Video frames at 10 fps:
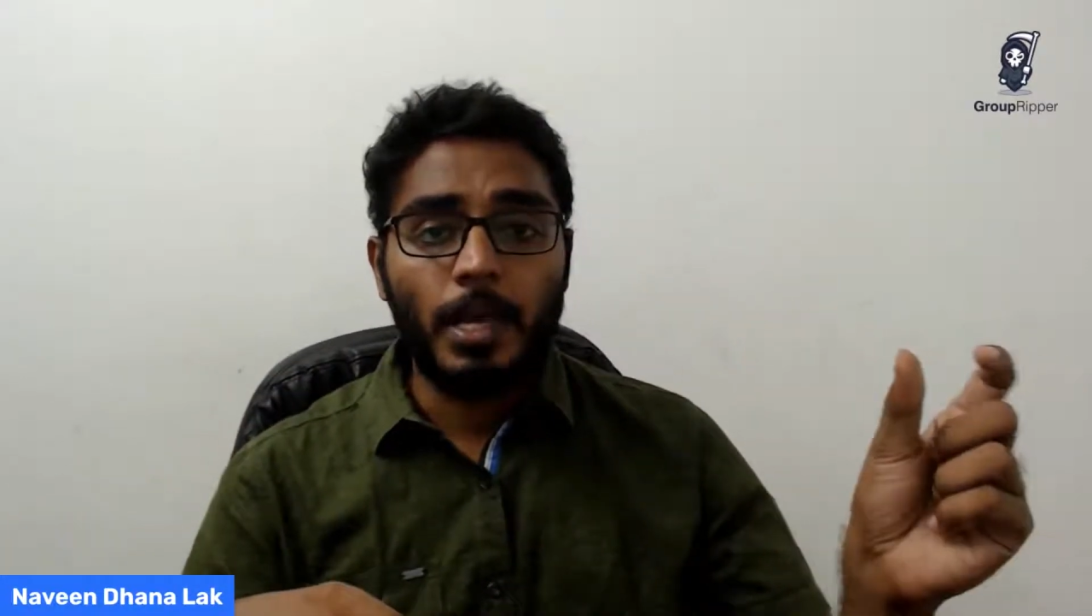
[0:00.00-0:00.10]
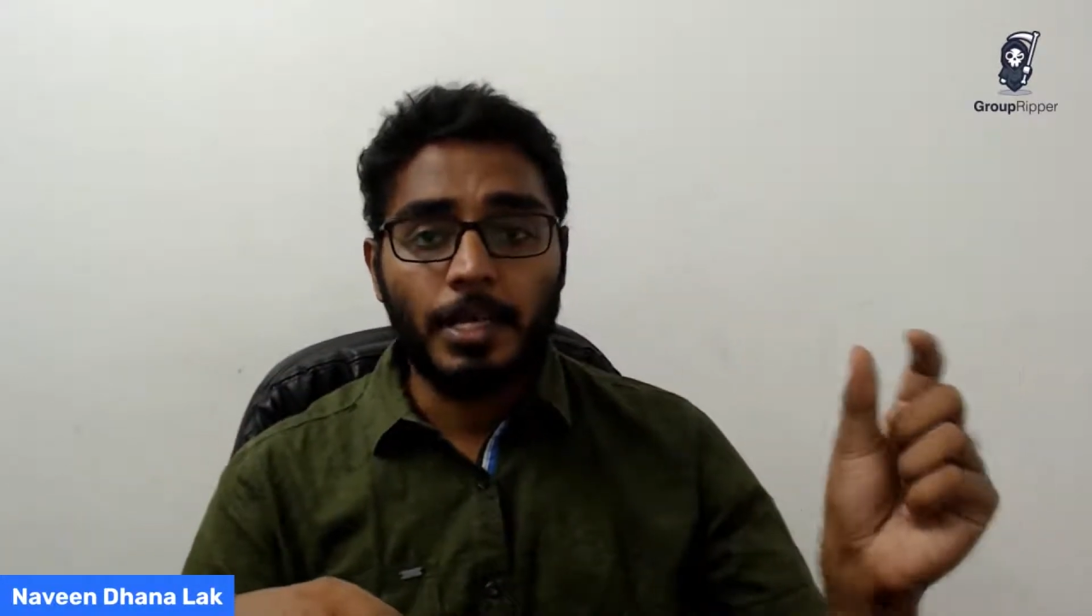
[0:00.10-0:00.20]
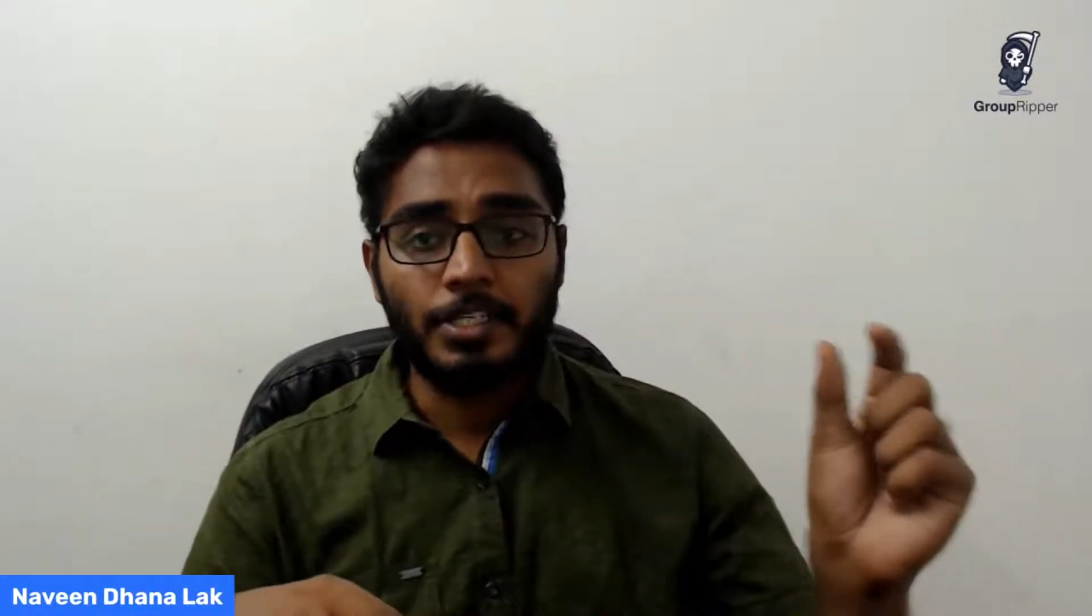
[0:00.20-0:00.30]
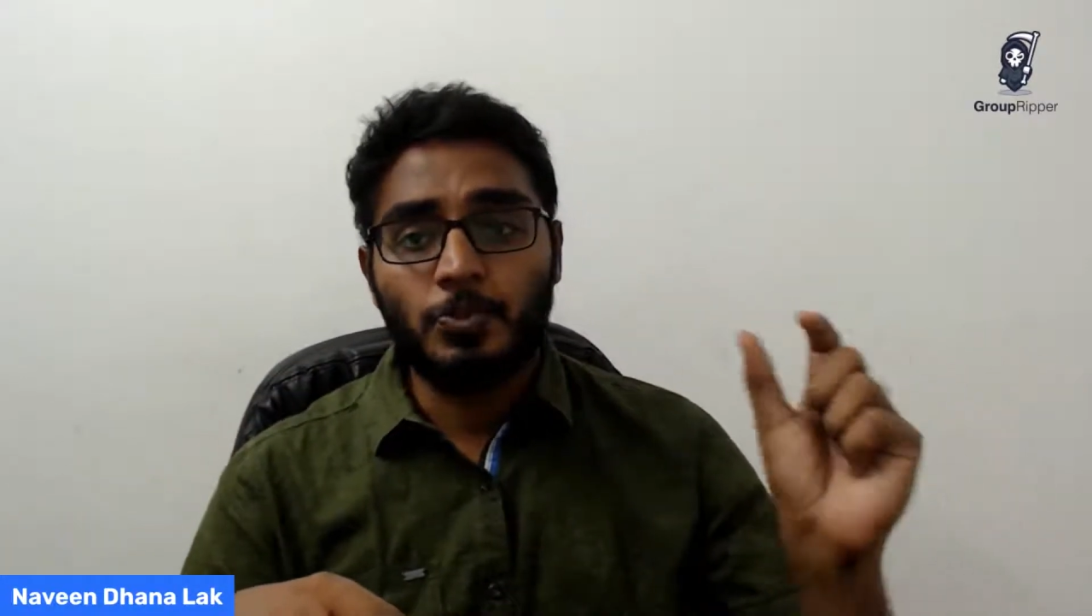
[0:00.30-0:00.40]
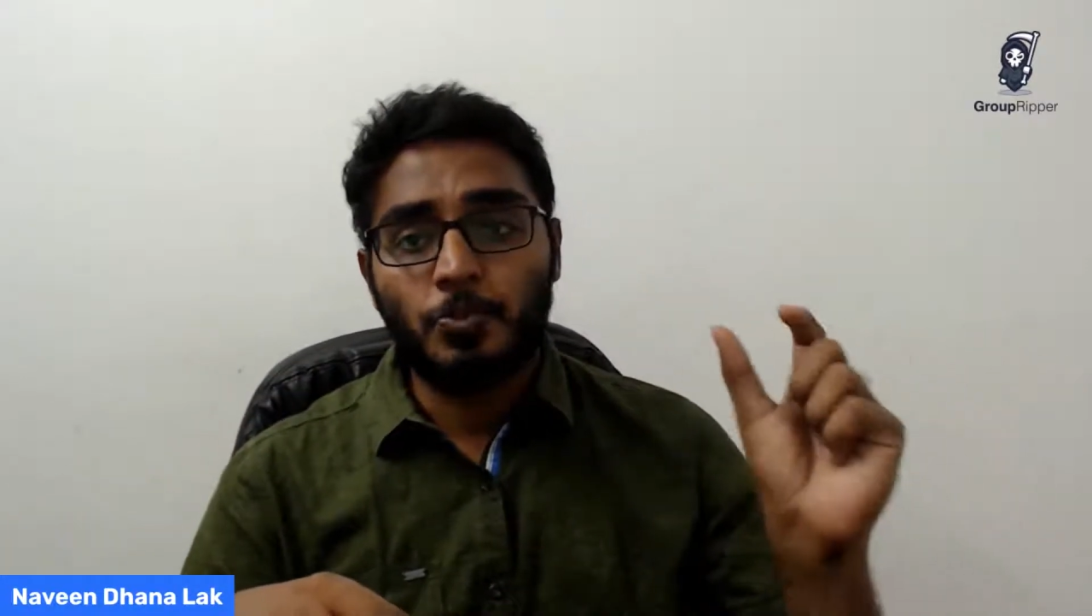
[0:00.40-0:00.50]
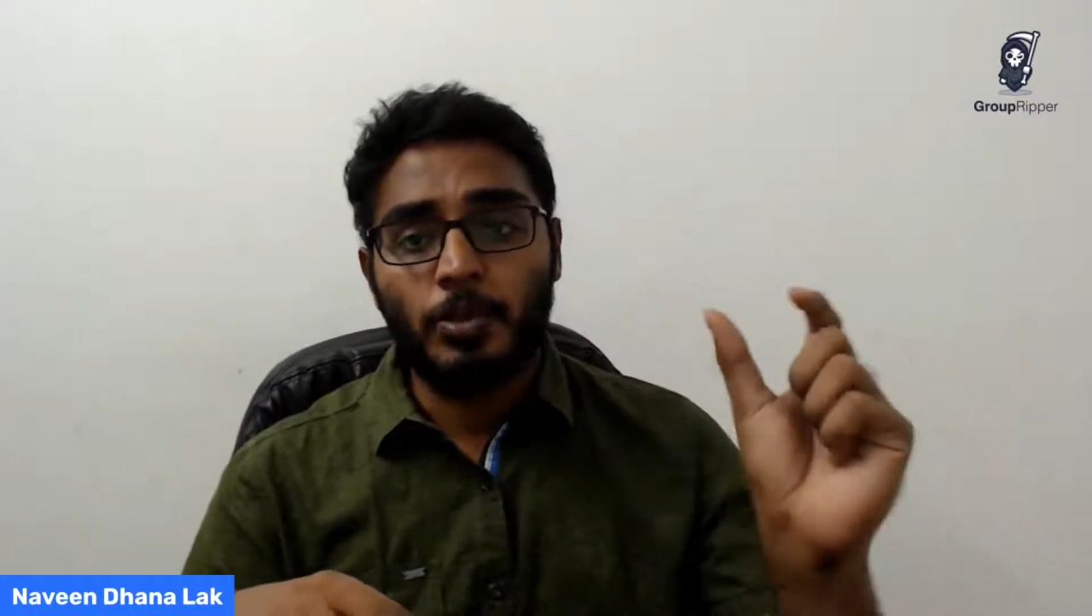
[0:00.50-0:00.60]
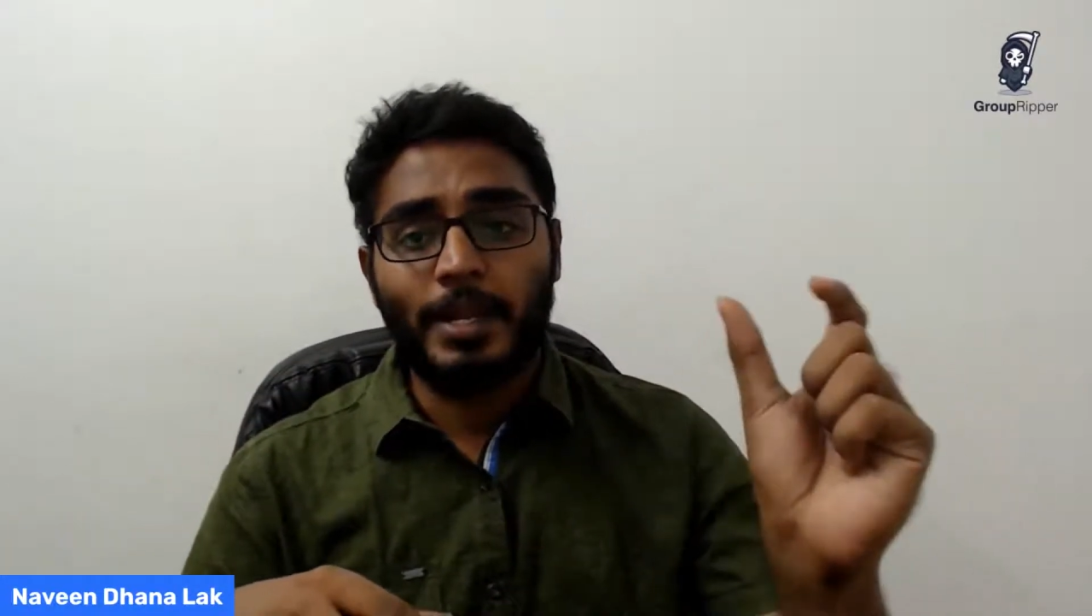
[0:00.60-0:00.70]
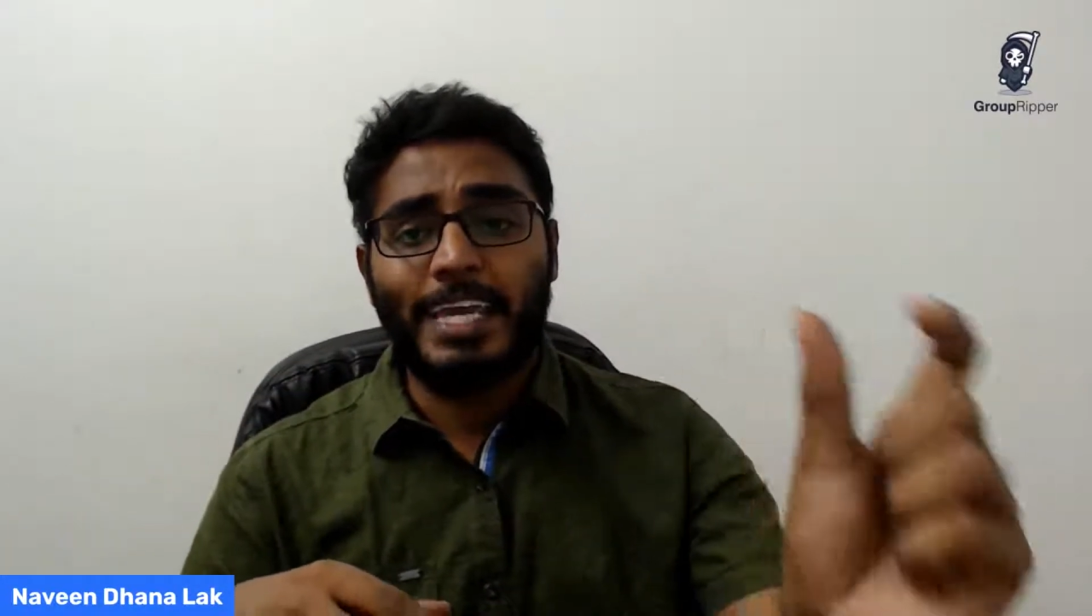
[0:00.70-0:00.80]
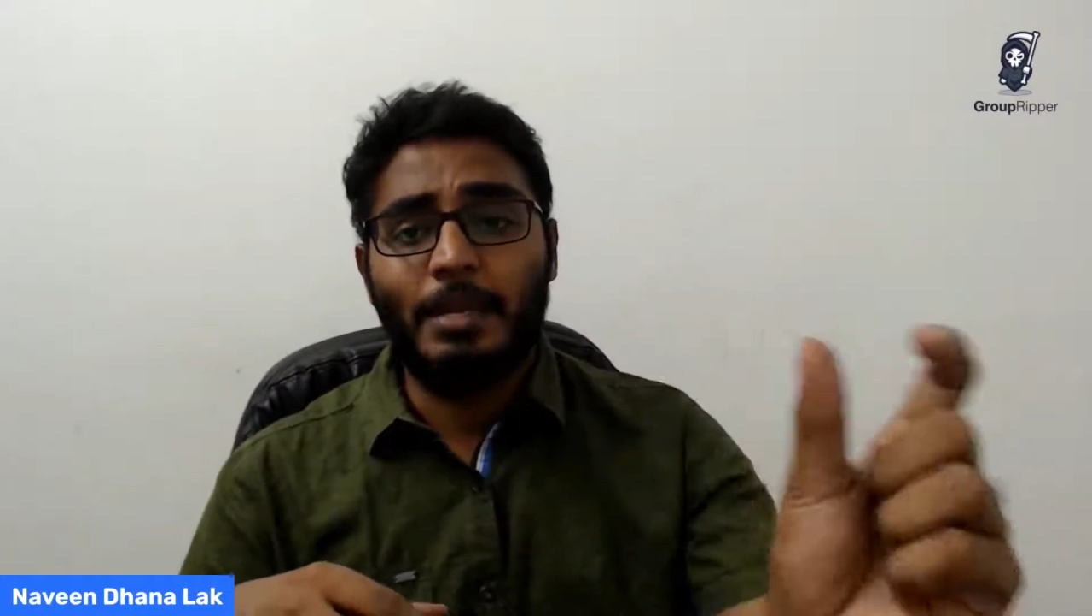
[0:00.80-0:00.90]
I can just put like